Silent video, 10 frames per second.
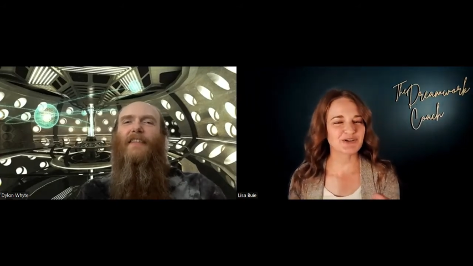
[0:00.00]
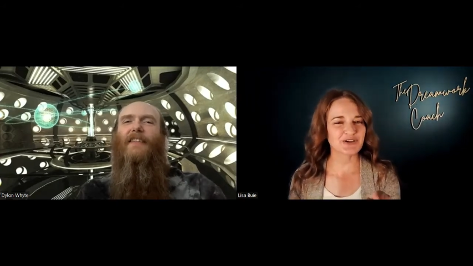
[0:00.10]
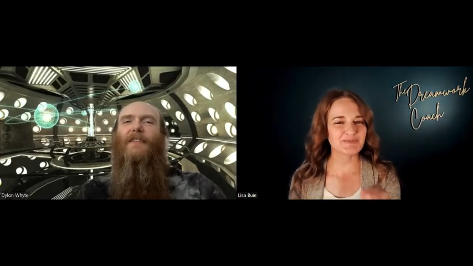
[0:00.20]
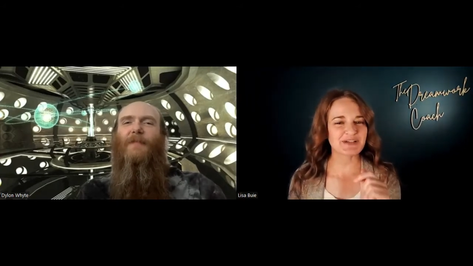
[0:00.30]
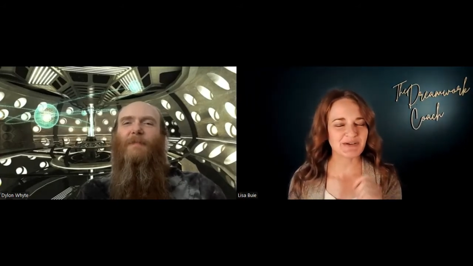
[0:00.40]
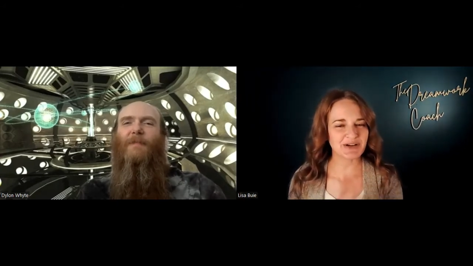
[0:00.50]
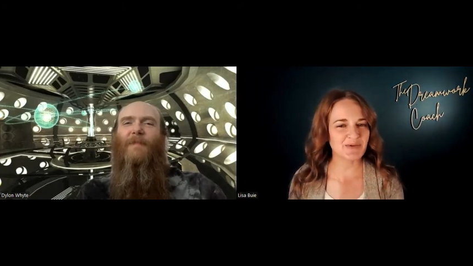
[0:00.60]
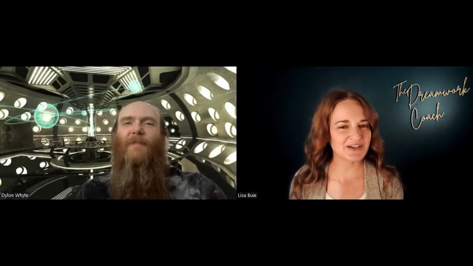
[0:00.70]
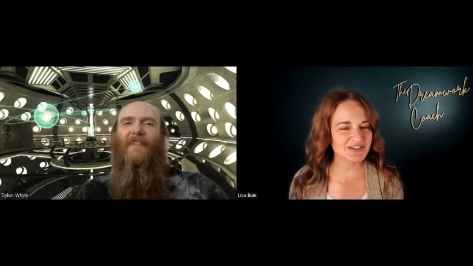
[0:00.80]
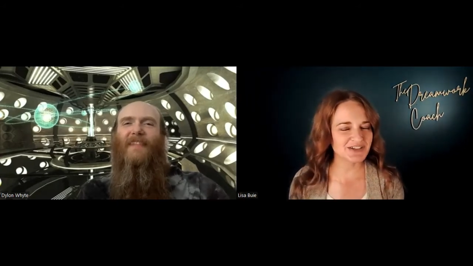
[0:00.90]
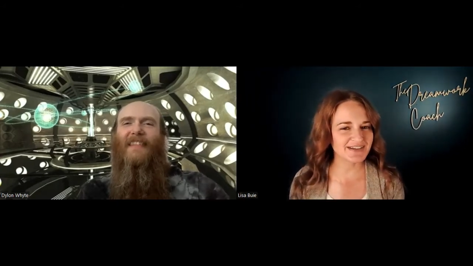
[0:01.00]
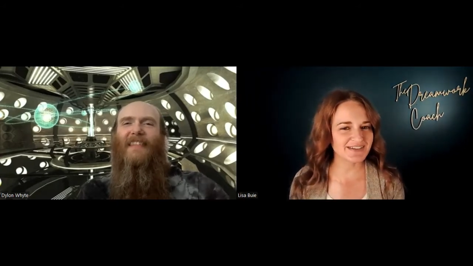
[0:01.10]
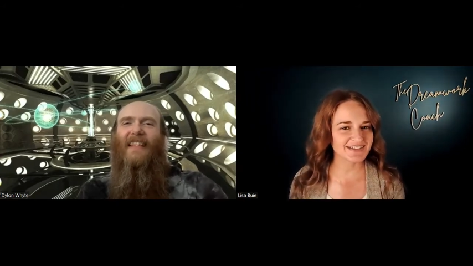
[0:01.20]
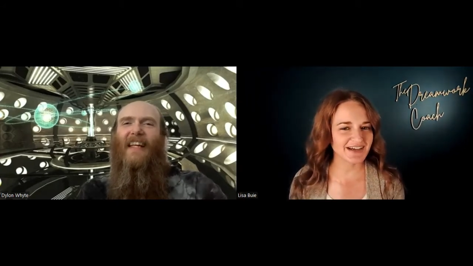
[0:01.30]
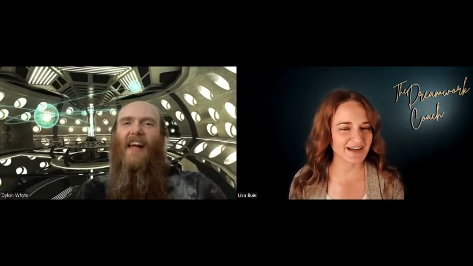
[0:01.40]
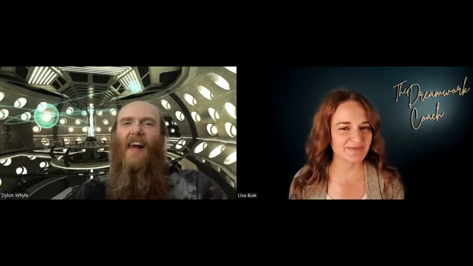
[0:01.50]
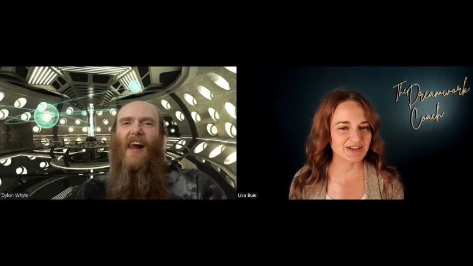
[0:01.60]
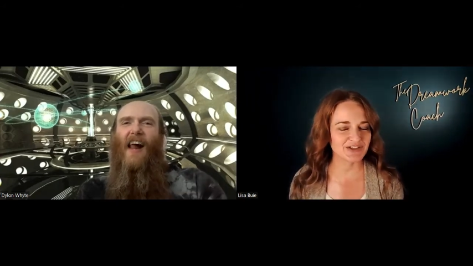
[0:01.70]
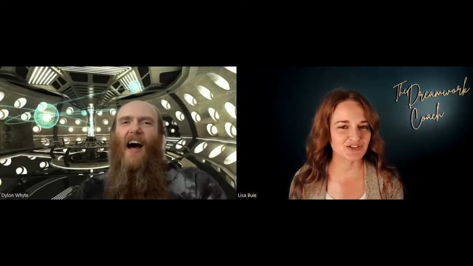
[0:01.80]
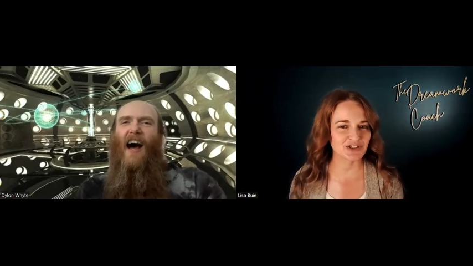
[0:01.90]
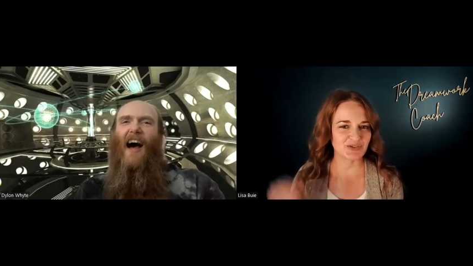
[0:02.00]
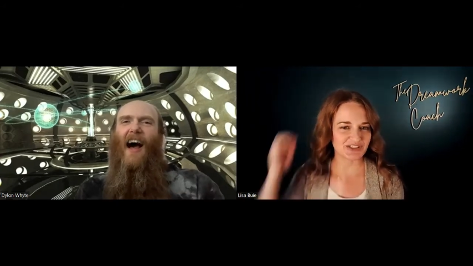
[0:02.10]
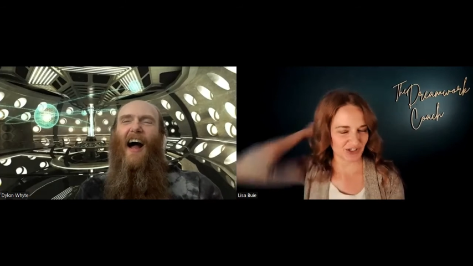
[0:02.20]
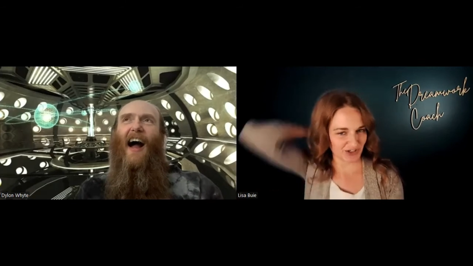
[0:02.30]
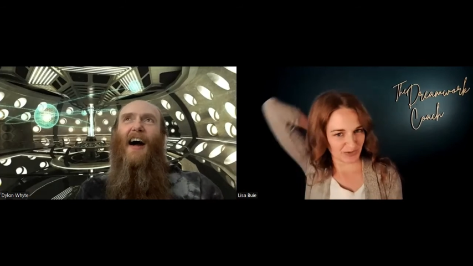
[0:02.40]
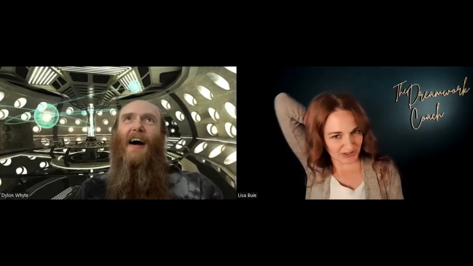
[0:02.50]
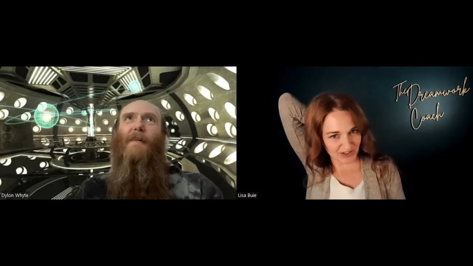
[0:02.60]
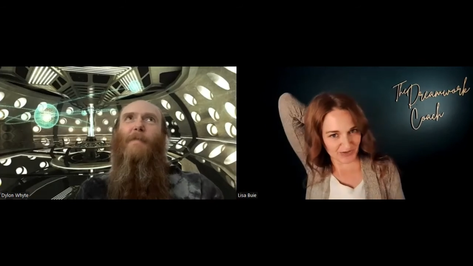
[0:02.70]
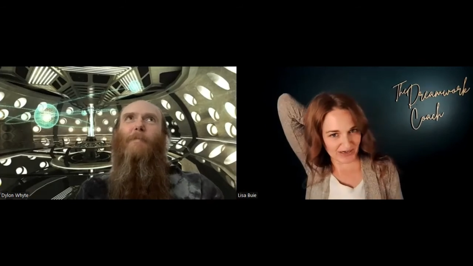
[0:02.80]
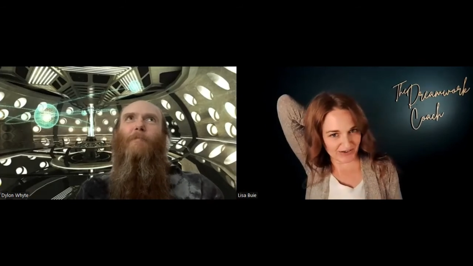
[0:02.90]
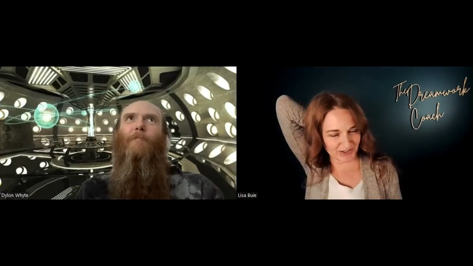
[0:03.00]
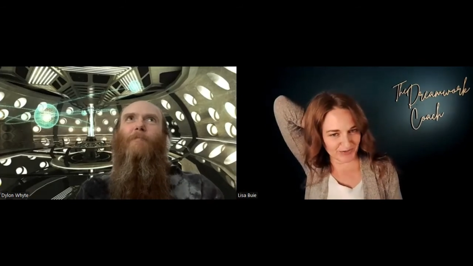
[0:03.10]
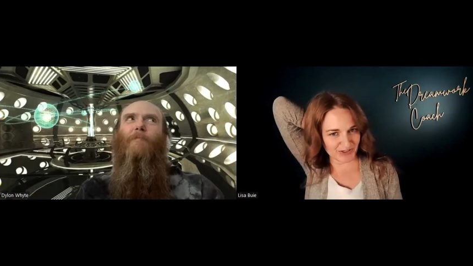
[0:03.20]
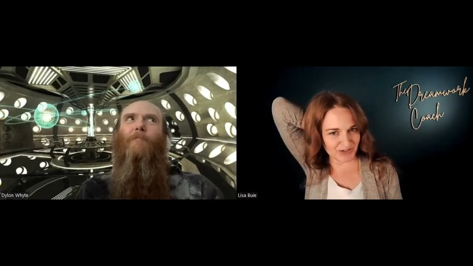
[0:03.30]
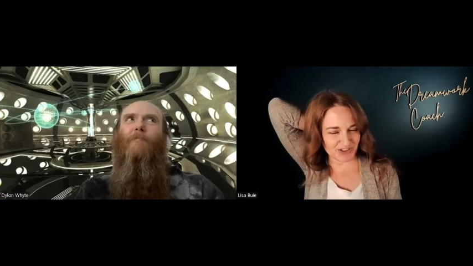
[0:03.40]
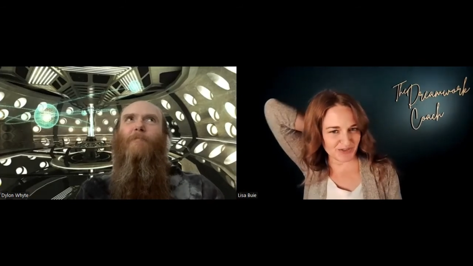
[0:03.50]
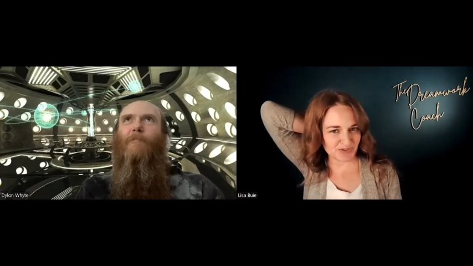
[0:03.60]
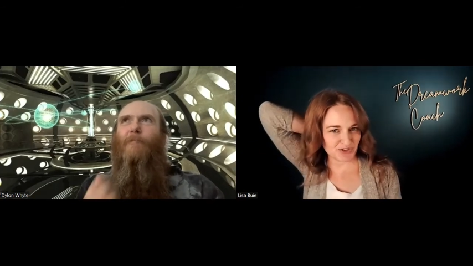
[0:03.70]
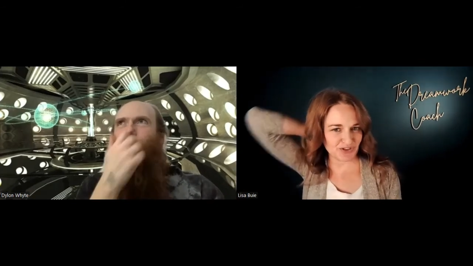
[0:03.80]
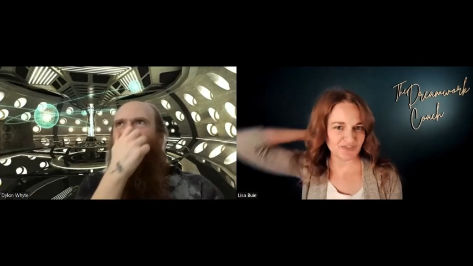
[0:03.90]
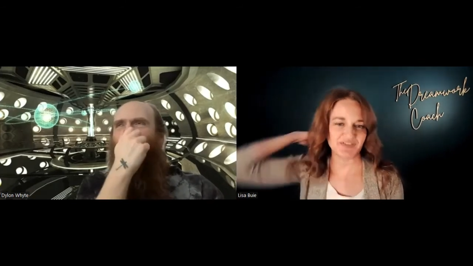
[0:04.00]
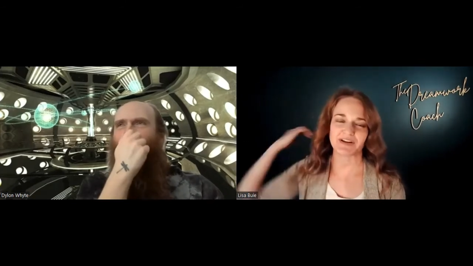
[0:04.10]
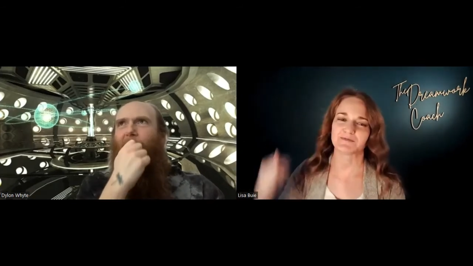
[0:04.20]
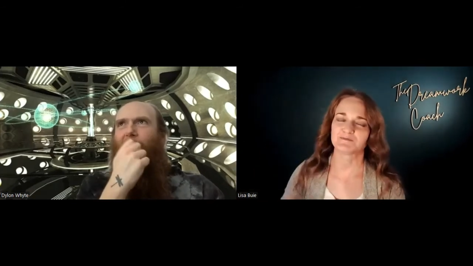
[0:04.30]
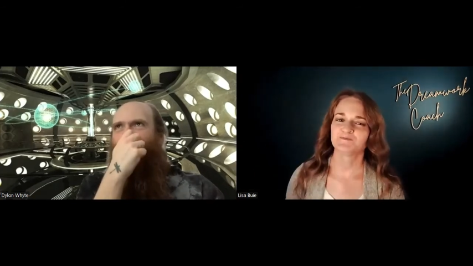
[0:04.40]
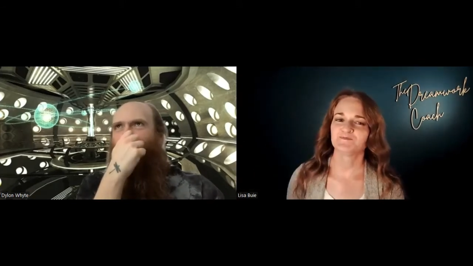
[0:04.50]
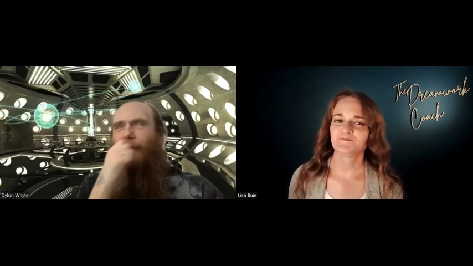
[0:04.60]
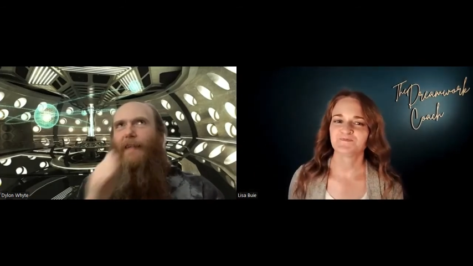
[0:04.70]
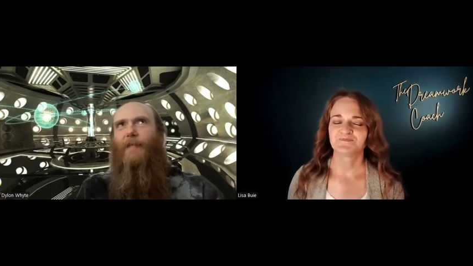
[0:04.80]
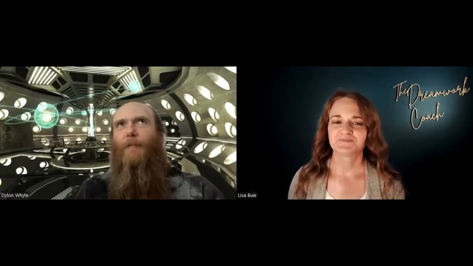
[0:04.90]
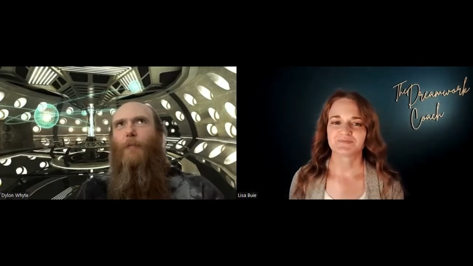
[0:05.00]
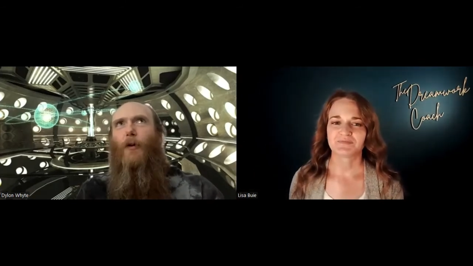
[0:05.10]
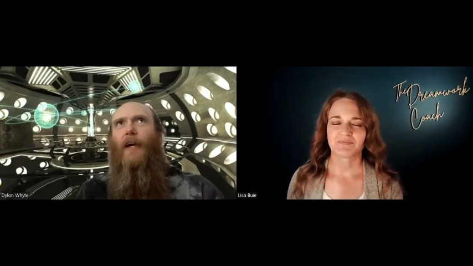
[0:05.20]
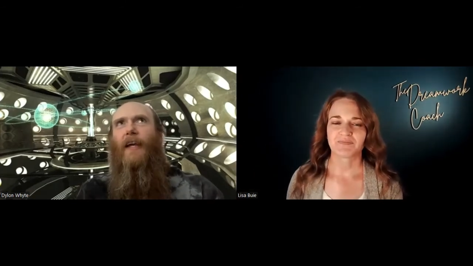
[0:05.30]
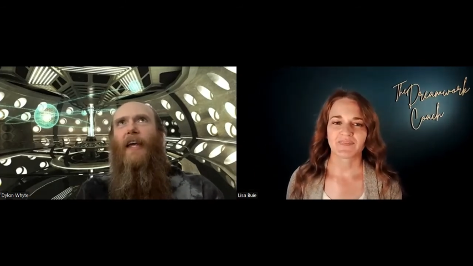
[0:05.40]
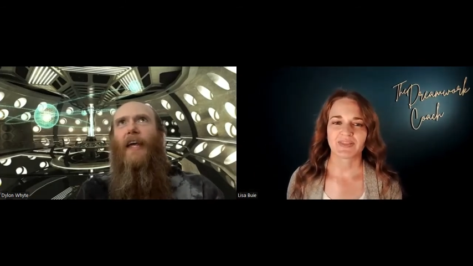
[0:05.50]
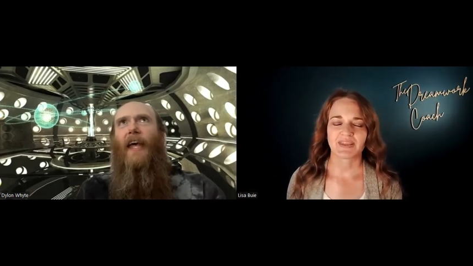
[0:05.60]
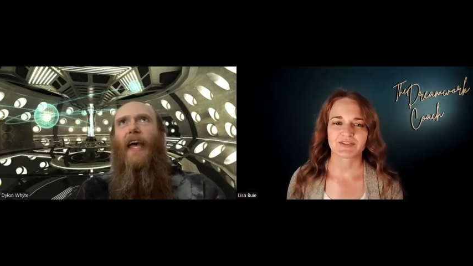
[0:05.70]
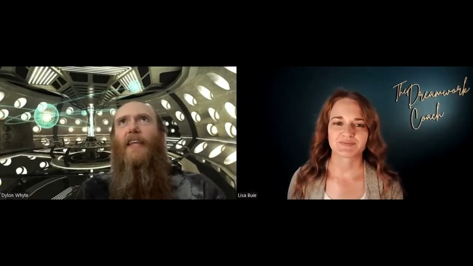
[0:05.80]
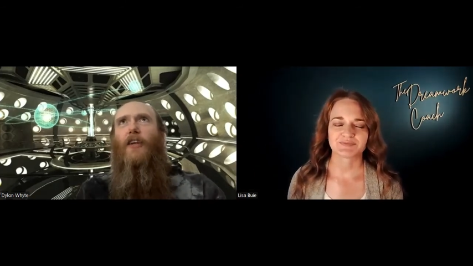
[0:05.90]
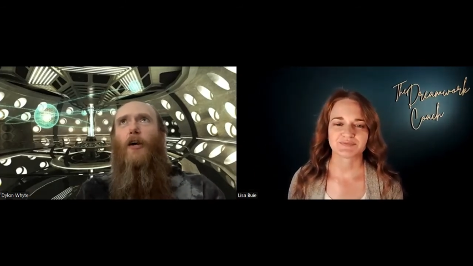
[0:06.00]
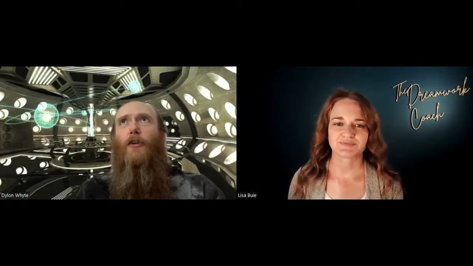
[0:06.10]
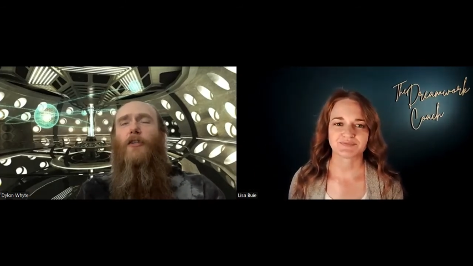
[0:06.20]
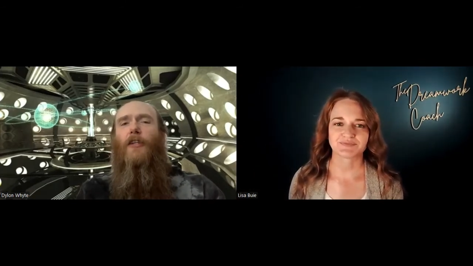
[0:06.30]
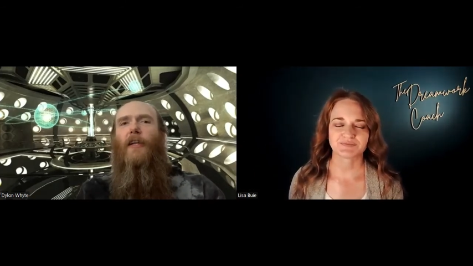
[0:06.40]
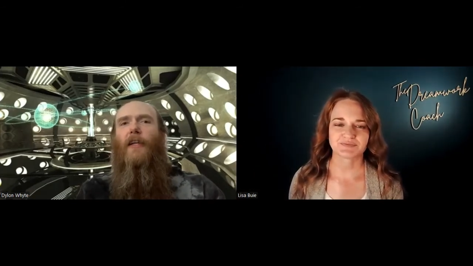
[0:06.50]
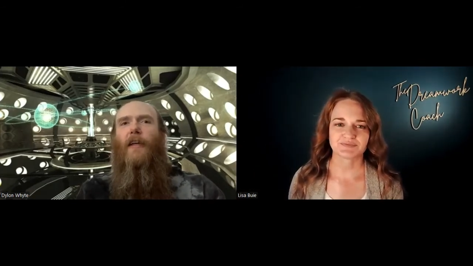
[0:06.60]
Speaker 1: were you creeped out? I wonder at the time in the dream was it um, out or were you just observing?
Speaker 2: Boy, it's hard to.